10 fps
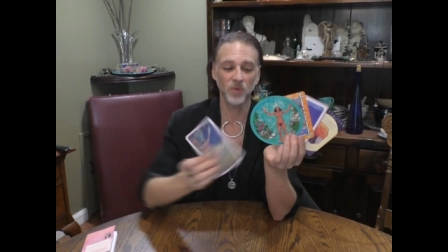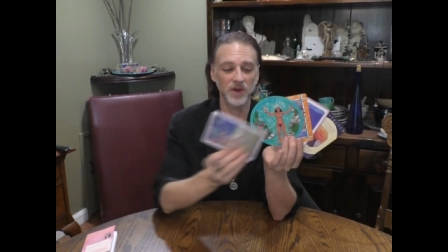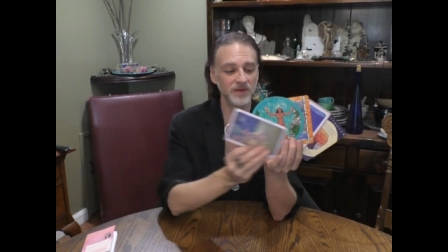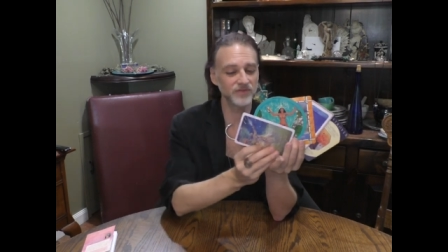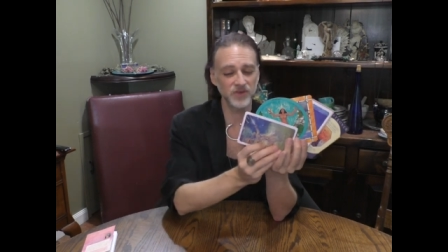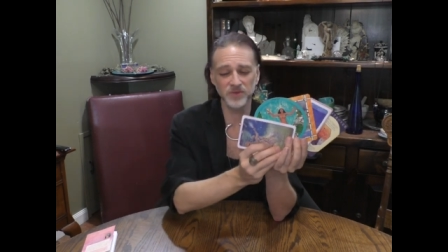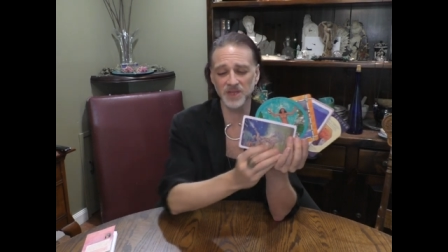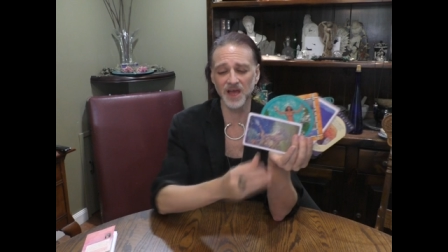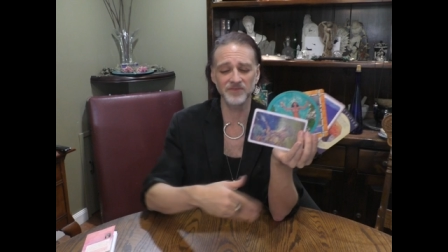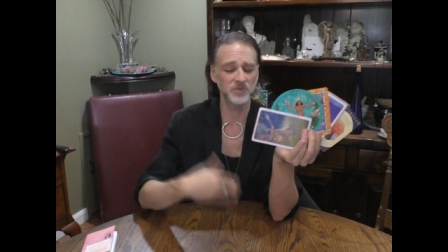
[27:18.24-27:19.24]
one of new
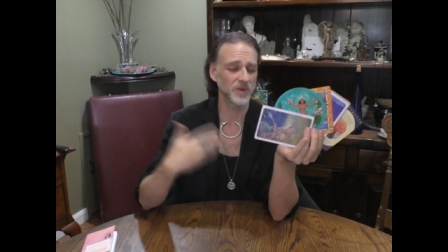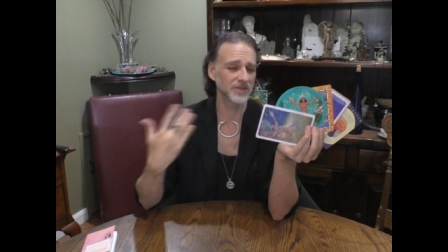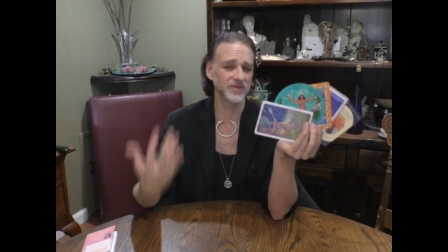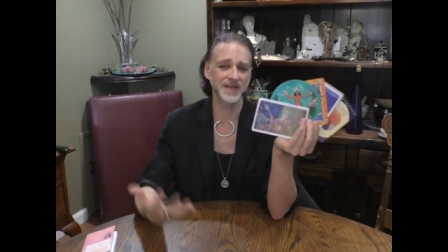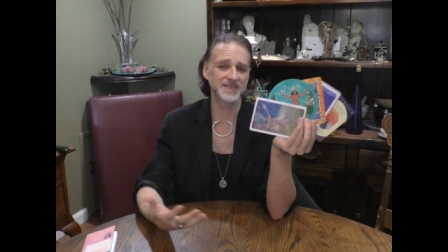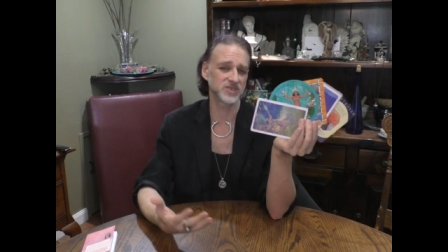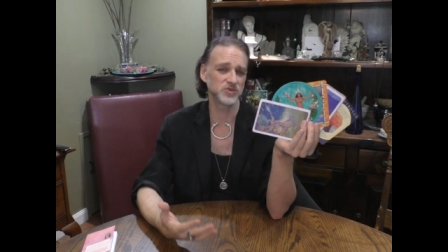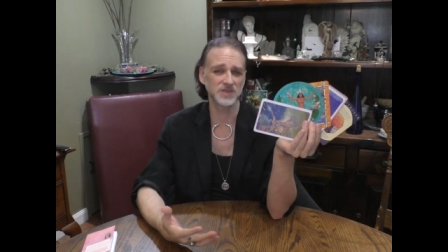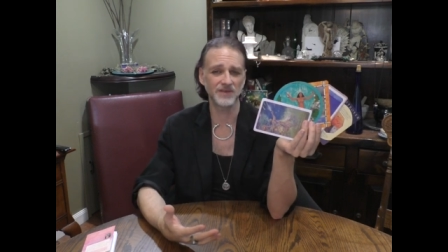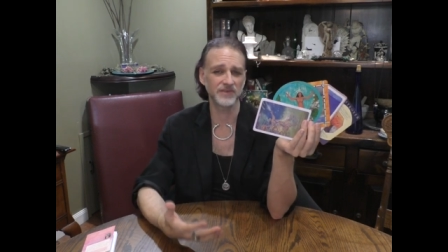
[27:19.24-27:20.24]
love, and whether that's
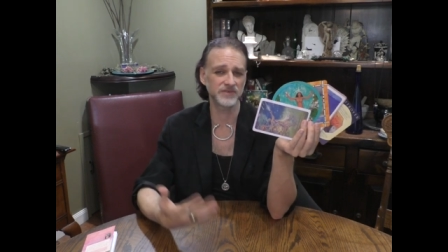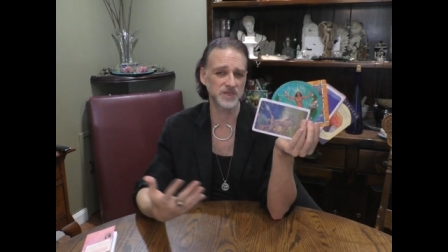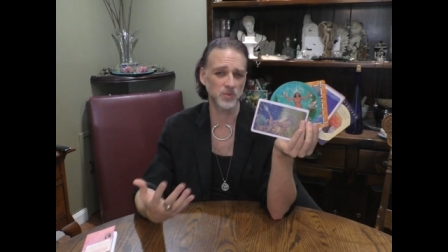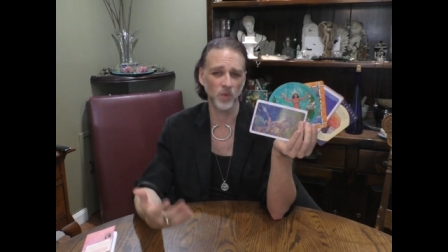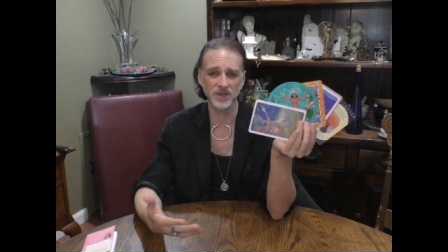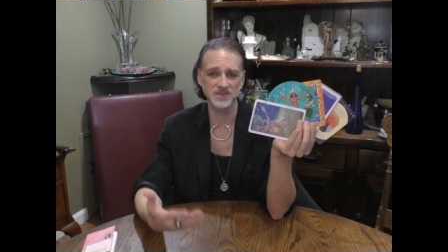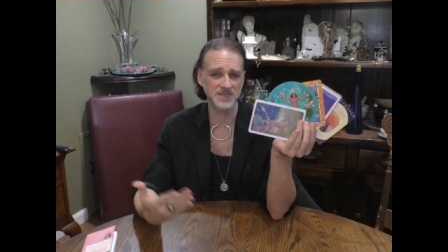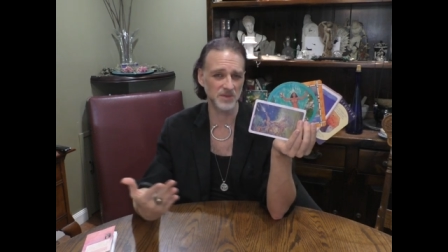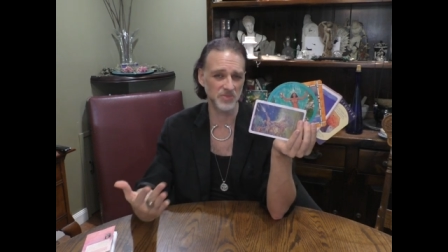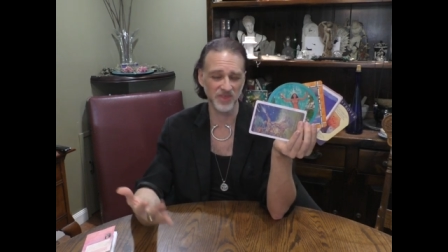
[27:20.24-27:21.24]
new love of someone,
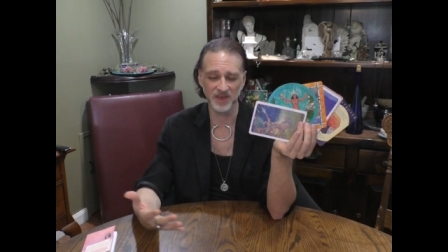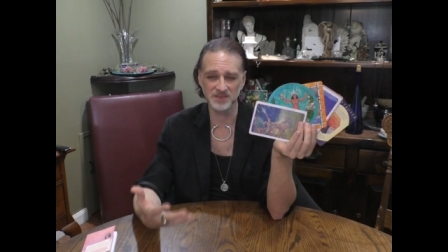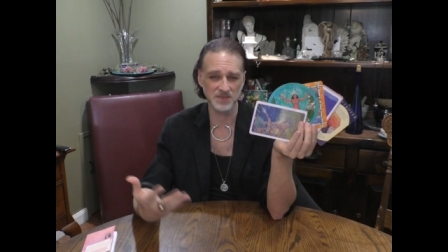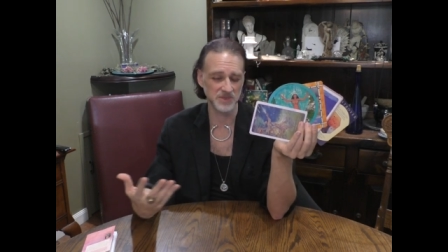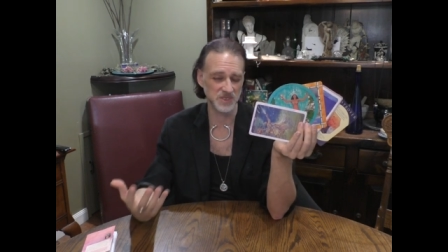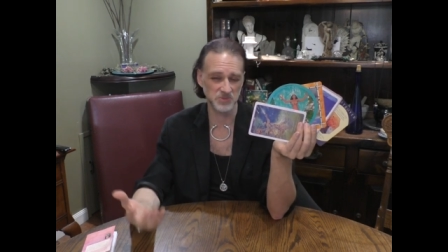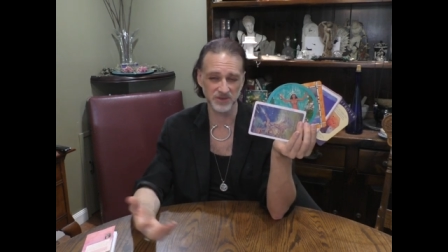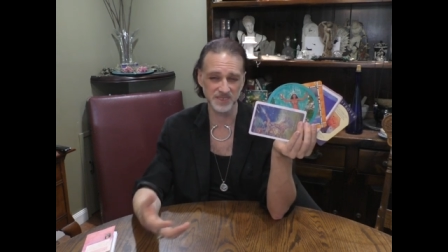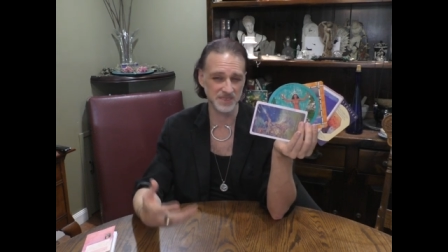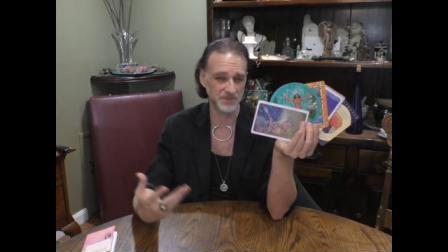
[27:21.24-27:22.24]
some thing, some
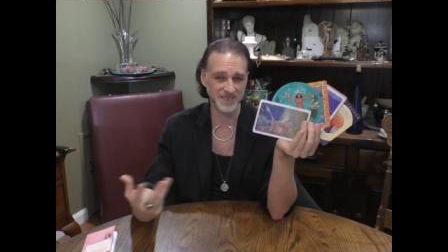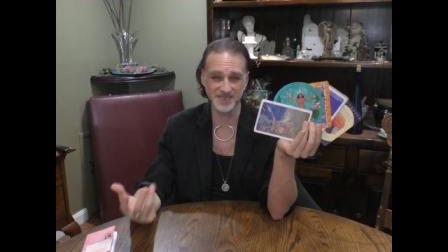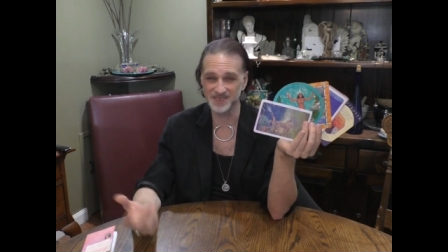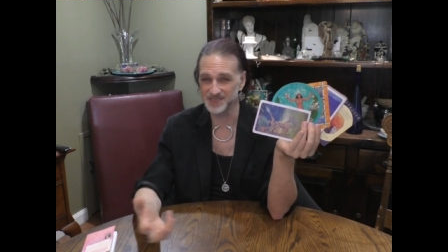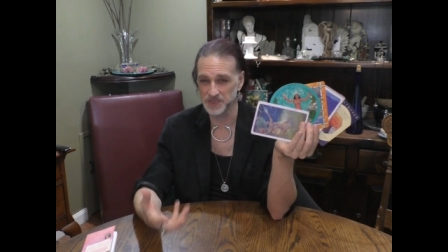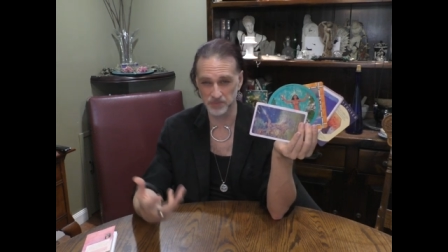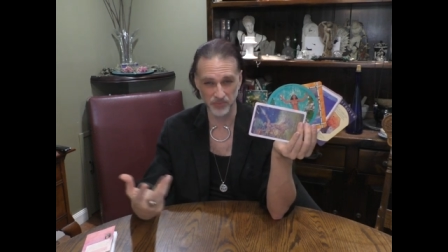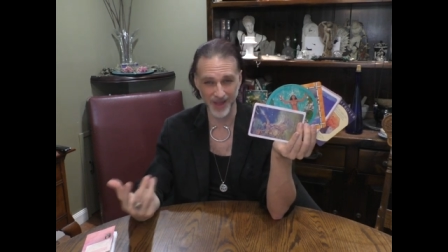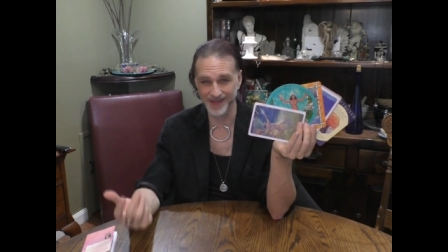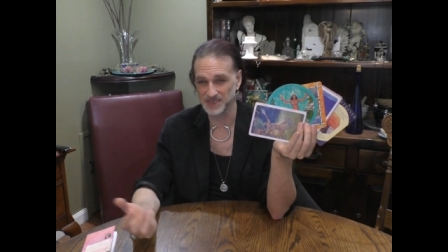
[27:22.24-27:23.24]
experience, some idea, some
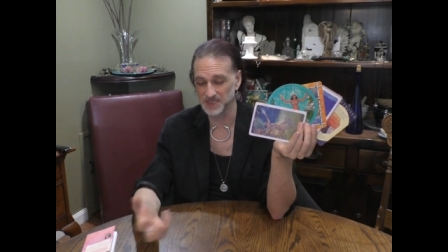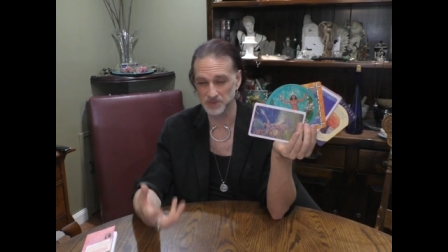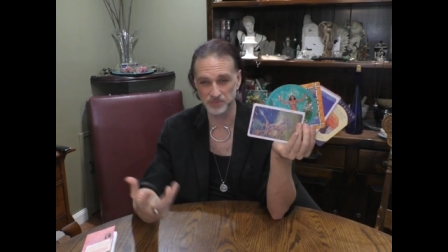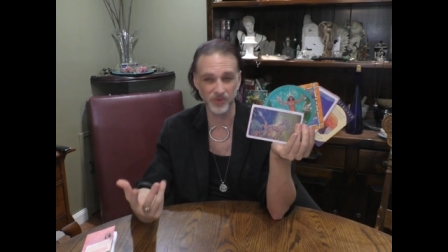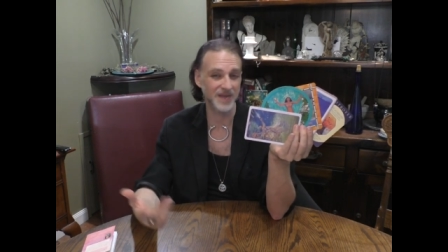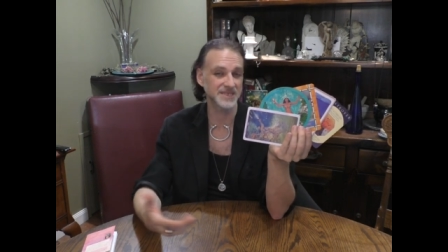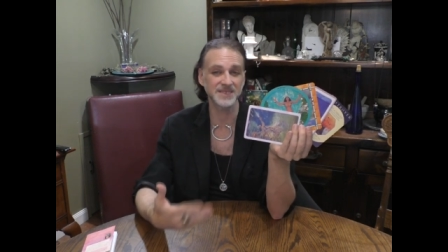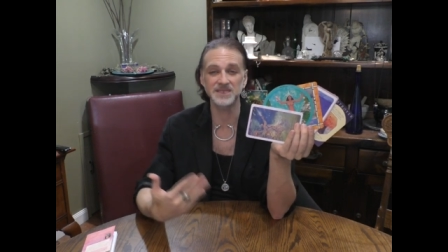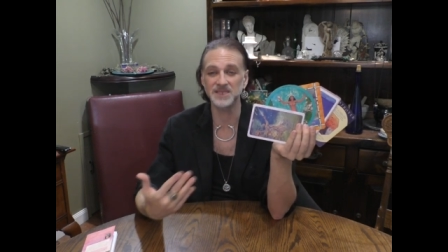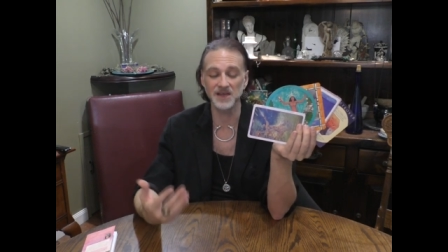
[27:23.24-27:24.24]
practice, some
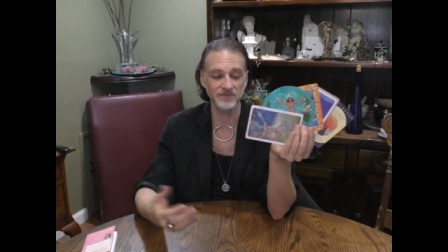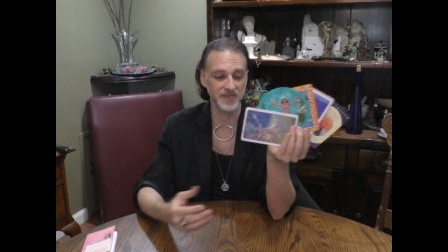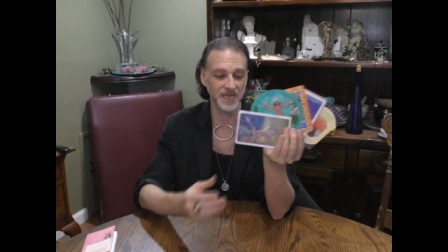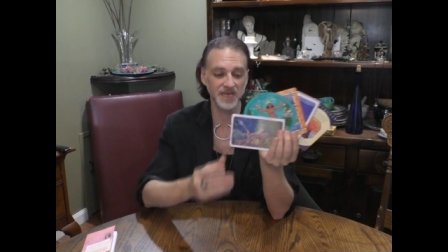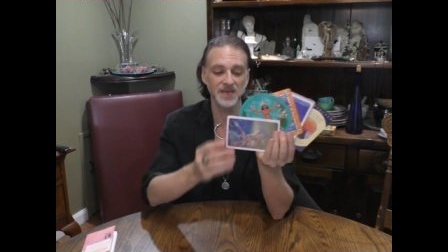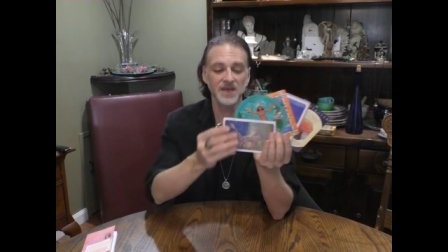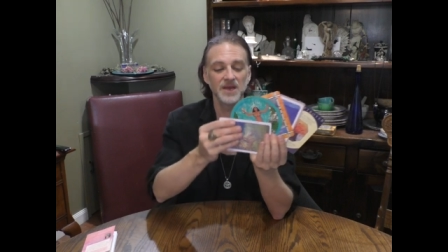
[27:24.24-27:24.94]
process, lovely